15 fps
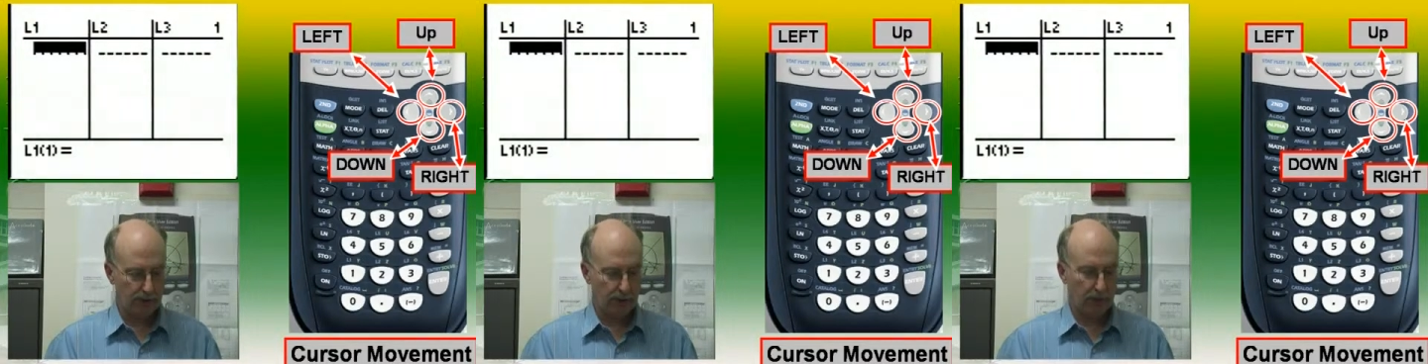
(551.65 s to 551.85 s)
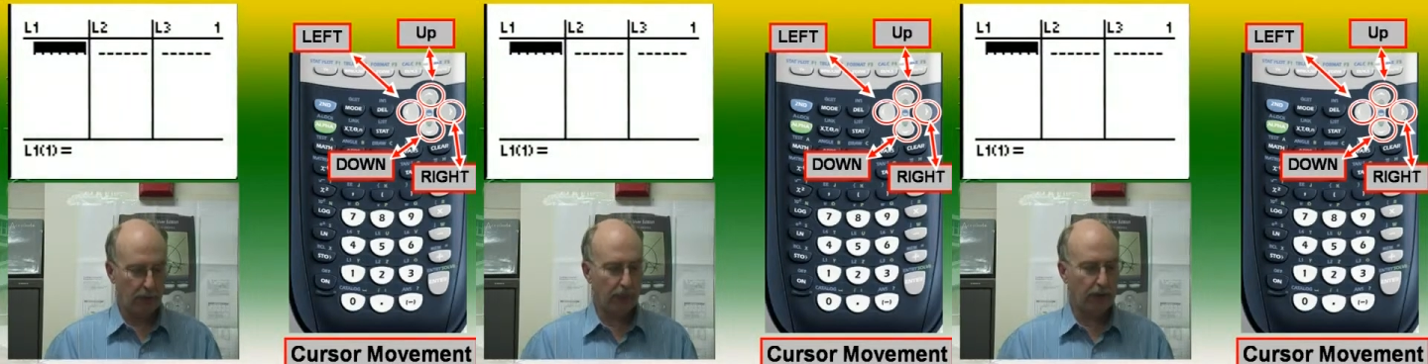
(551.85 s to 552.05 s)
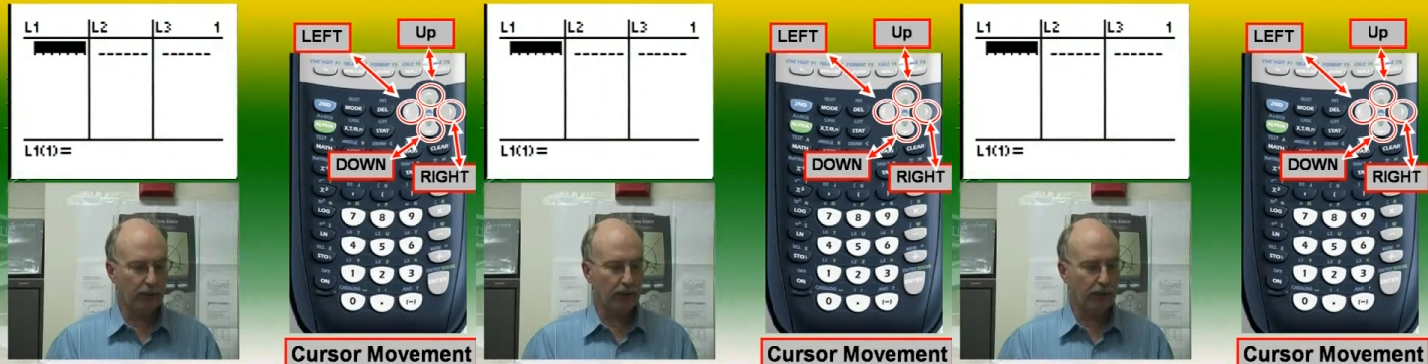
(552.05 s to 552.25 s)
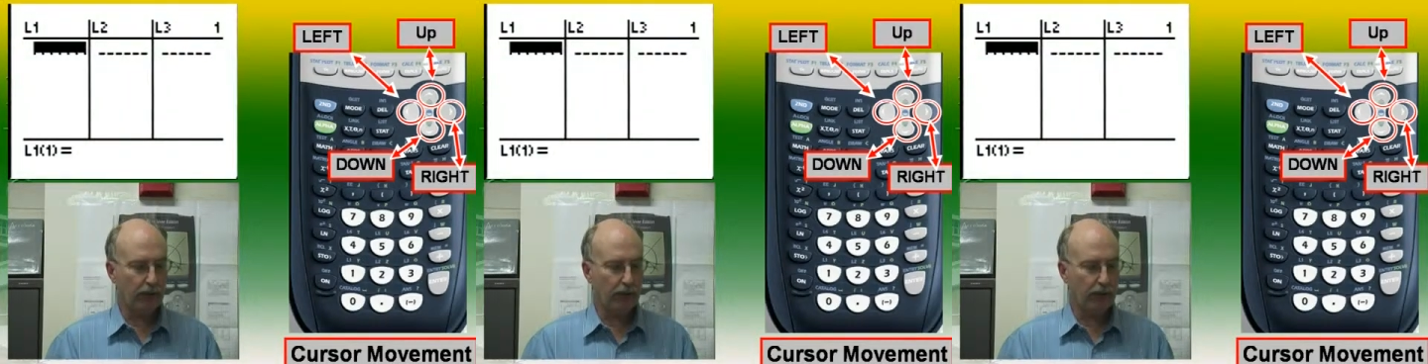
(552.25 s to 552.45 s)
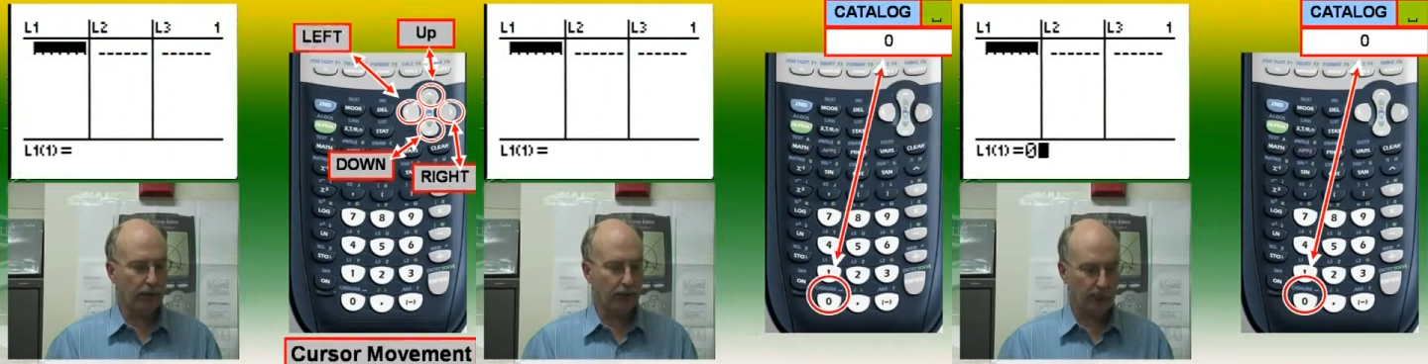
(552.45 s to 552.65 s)
And we can
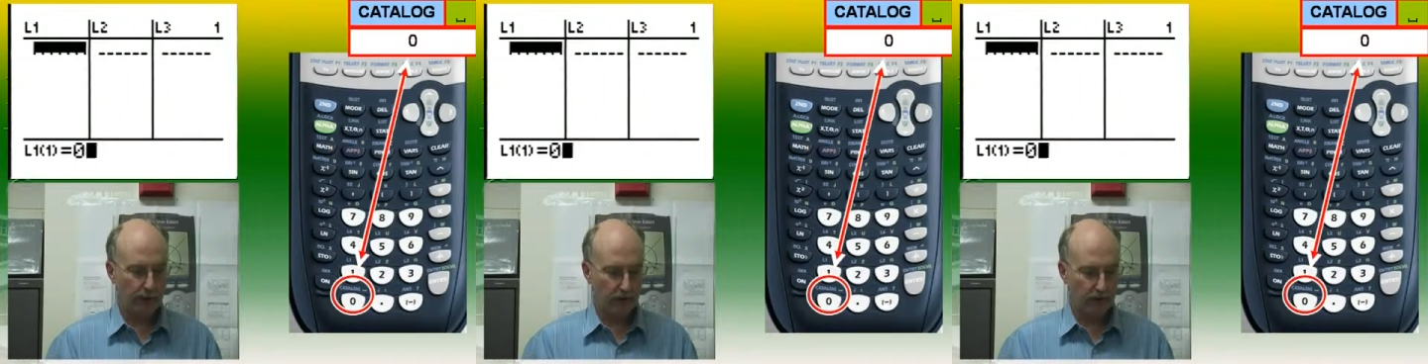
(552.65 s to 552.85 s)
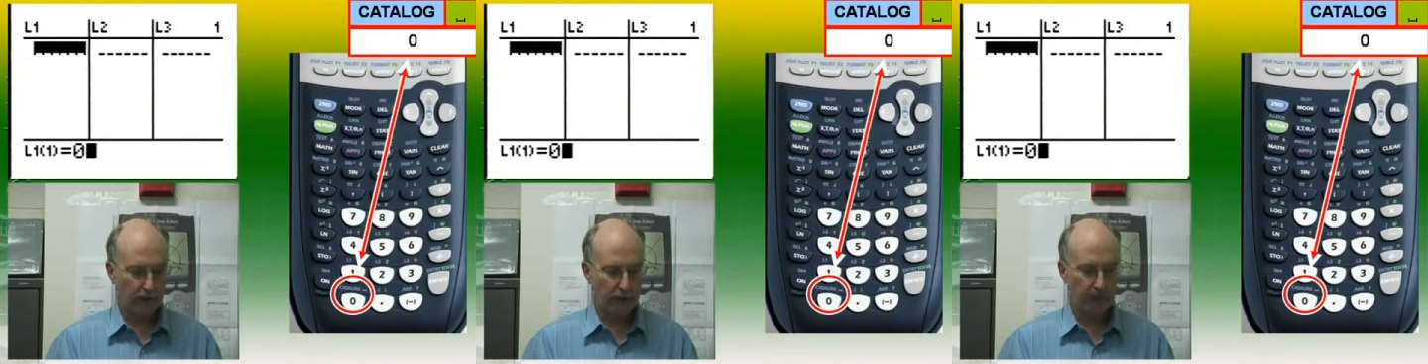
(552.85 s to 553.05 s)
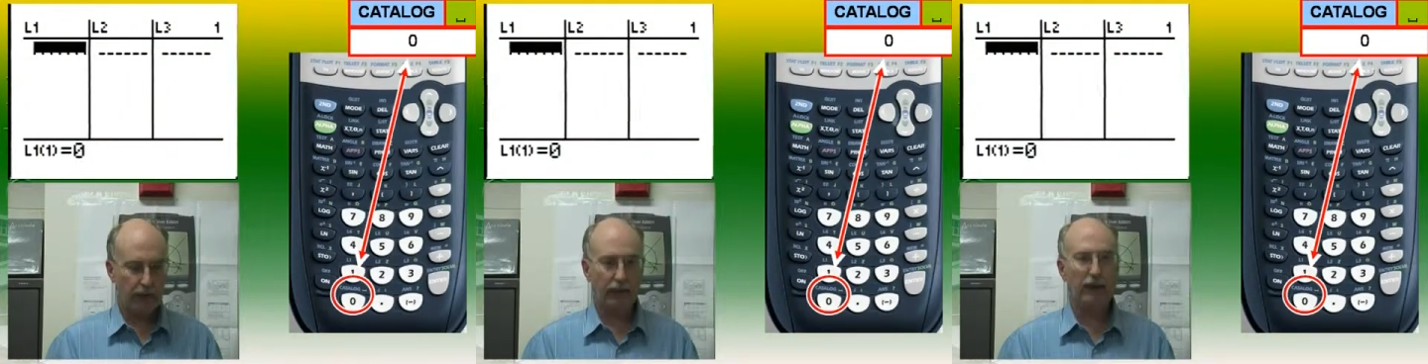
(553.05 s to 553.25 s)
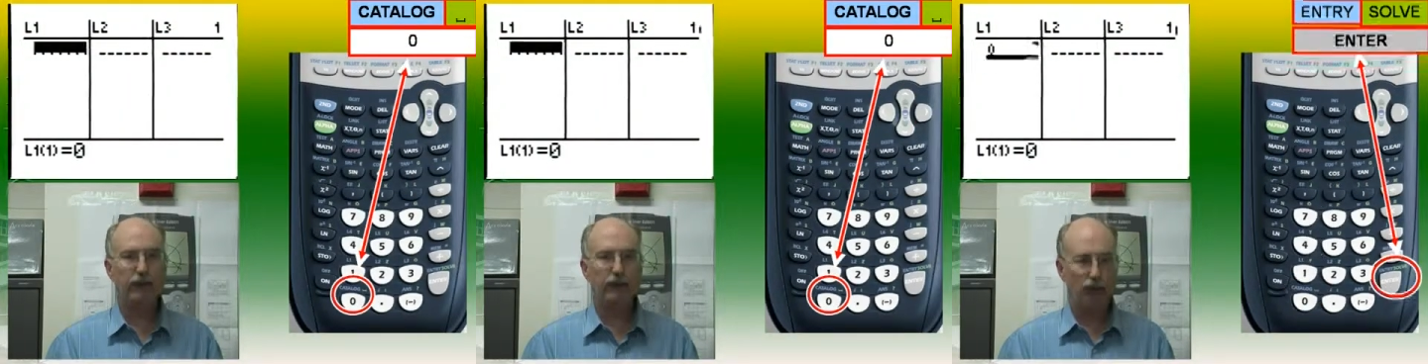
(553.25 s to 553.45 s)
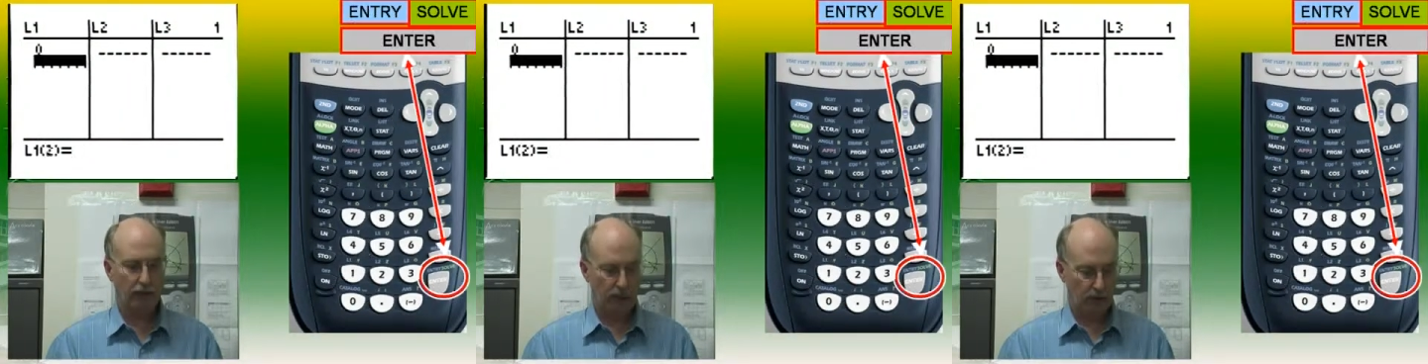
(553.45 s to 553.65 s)
throw 0,
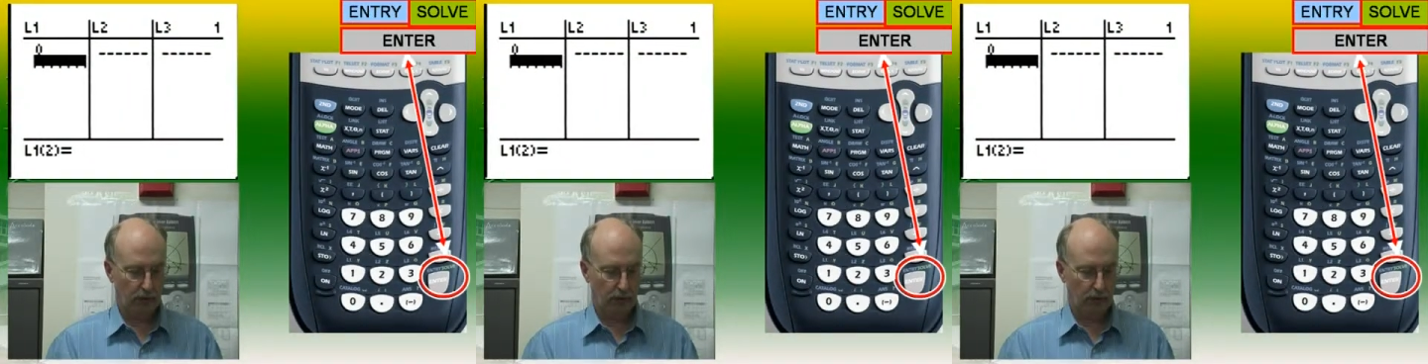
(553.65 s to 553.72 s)
enter,